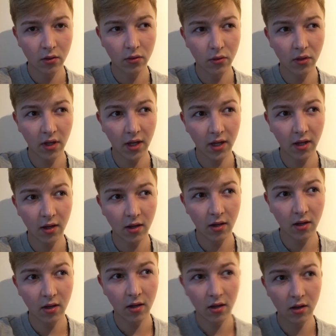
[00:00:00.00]
Today
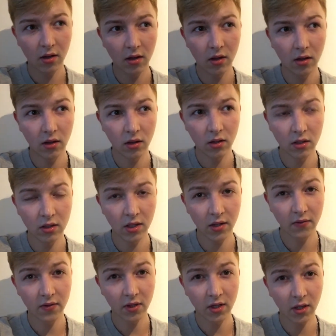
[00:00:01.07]
in
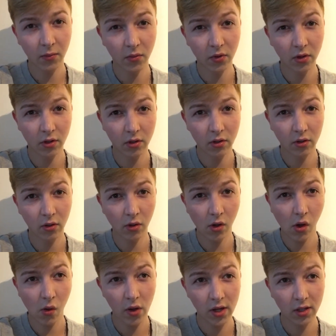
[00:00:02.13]
the evening I'm
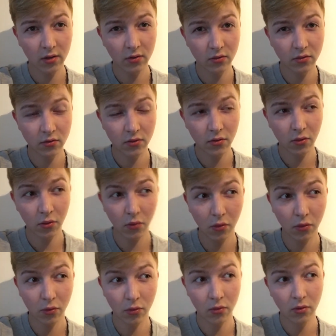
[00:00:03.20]
going to
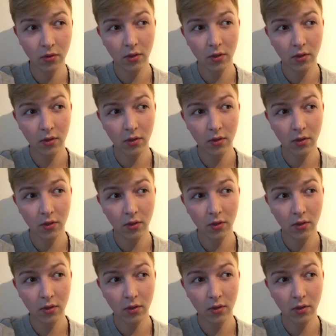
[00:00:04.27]
school.